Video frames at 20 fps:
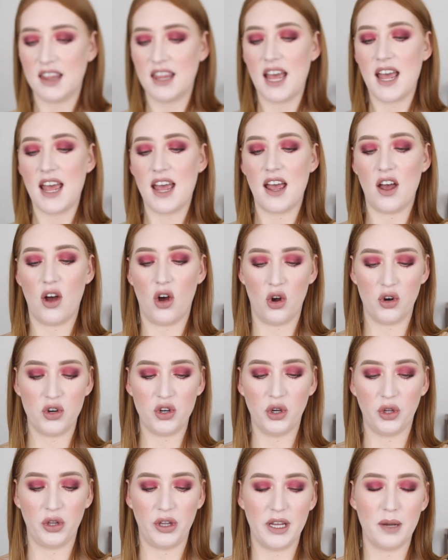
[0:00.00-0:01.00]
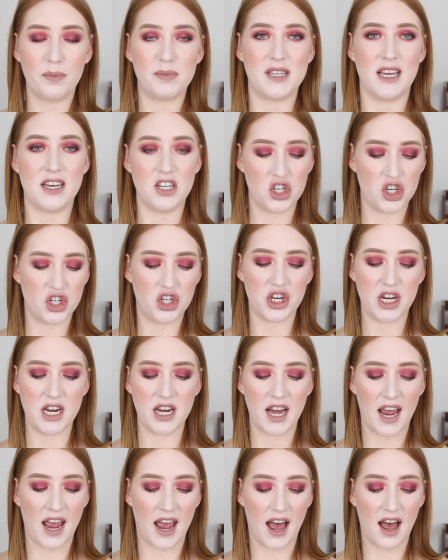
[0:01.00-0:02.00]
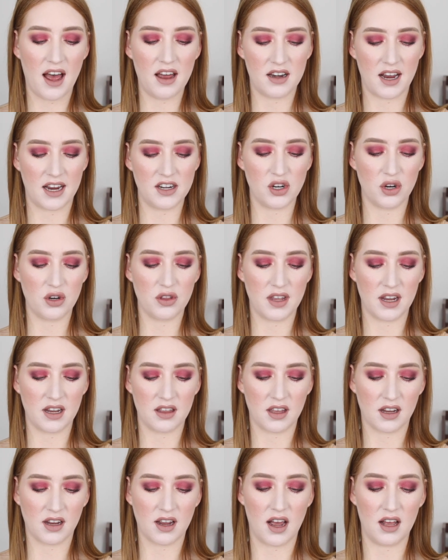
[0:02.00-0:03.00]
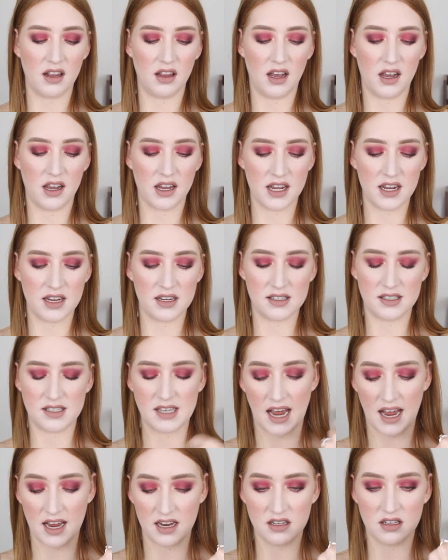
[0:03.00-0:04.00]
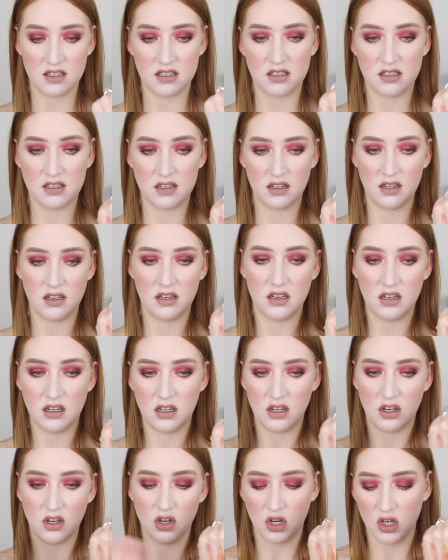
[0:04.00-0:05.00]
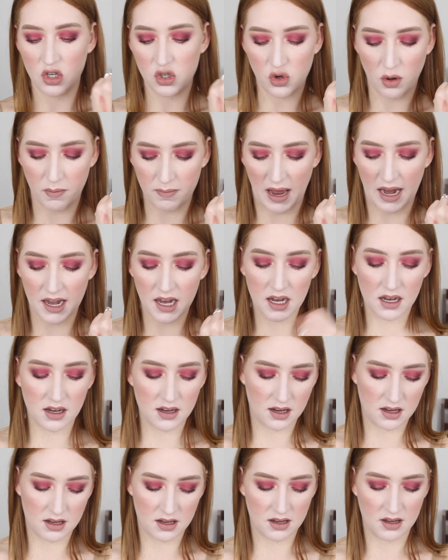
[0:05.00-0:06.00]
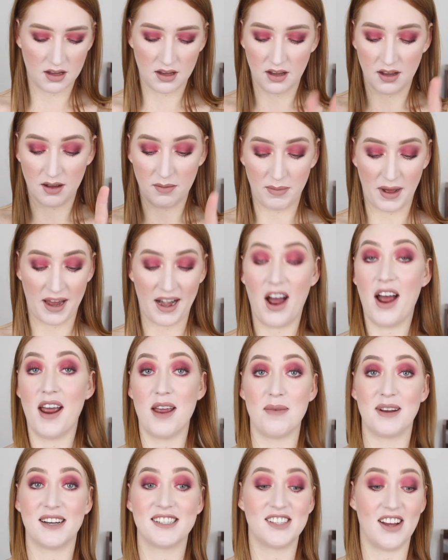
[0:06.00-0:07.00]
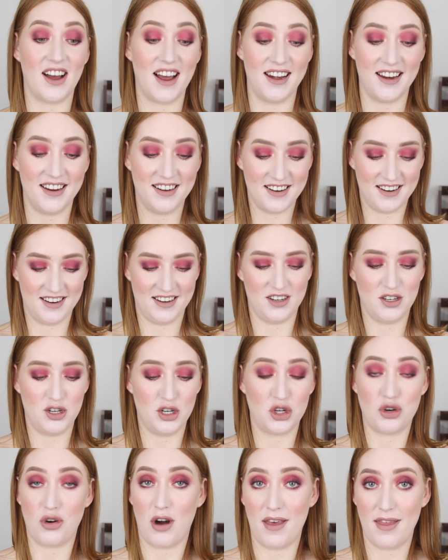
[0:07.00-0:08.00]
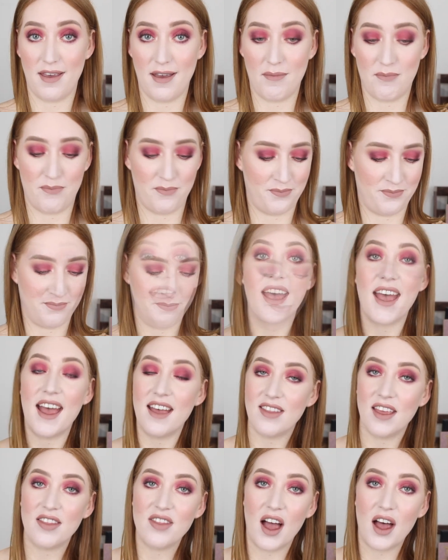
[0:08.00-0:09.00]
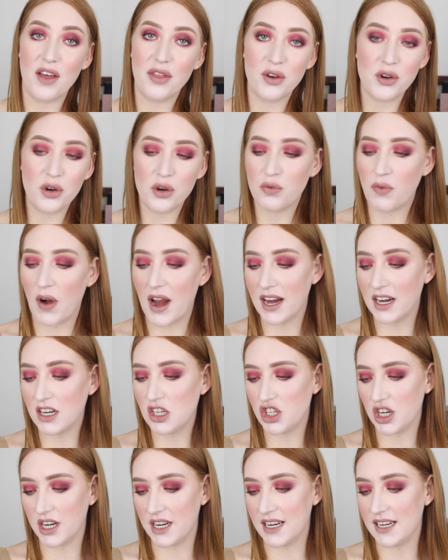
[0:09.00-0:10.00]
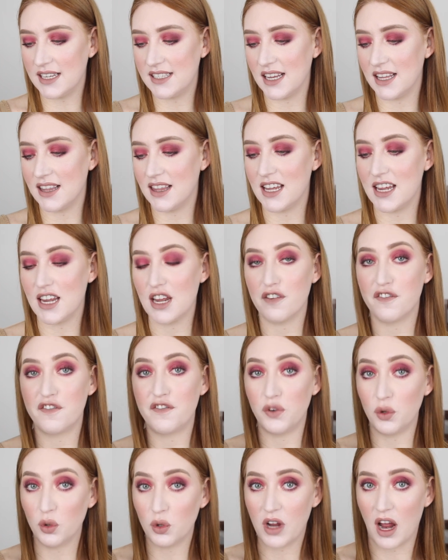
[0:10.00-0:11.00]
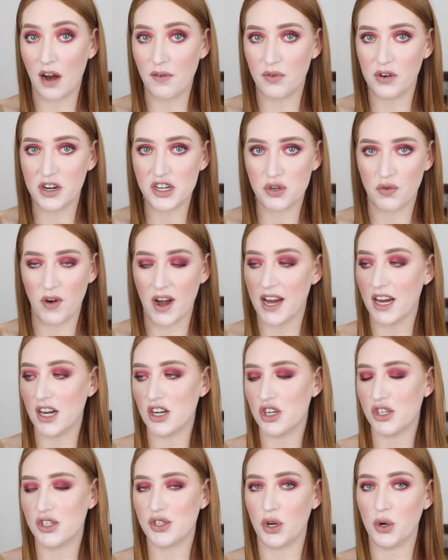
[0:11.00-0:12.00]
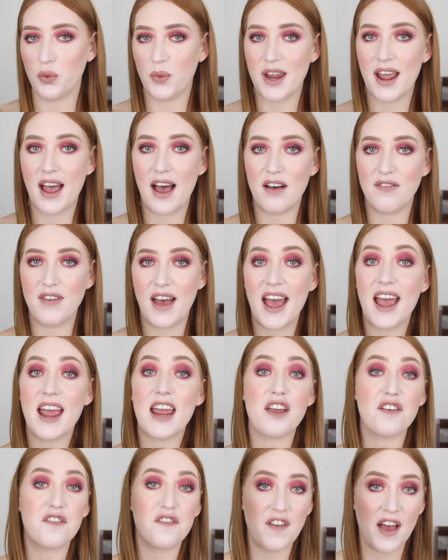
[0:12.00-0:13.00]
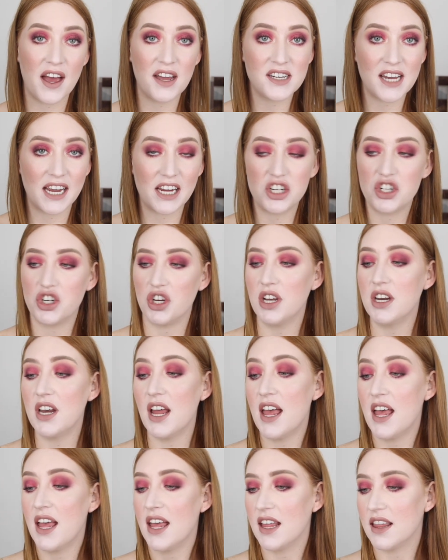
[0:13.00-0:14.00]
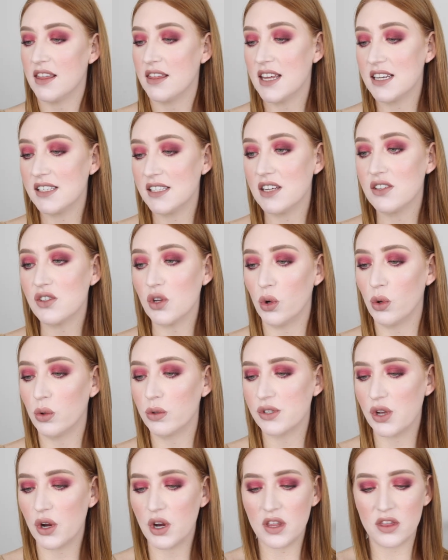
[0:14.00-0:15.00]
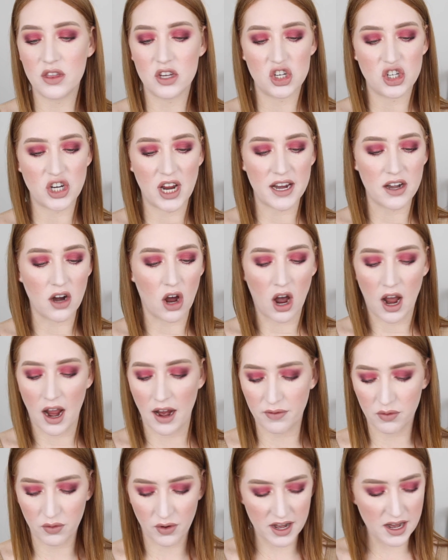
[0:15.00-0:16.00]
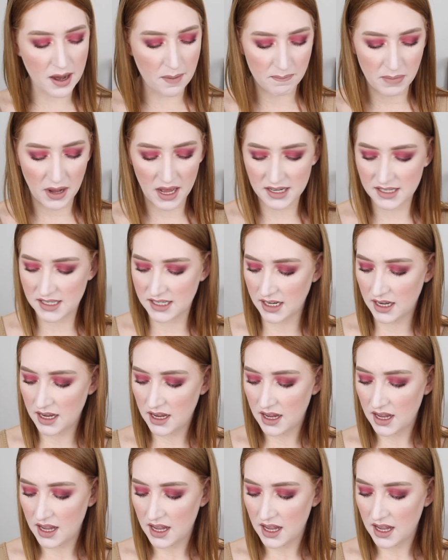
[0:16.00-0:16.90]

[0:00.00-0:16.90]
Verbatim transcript: they're on your lips and sheared out, I don't think the color is as dramatic, but I'm excited to try them. And then the other new range is the full coverage range. So we have a foundation. This is also in the shade Ivory, but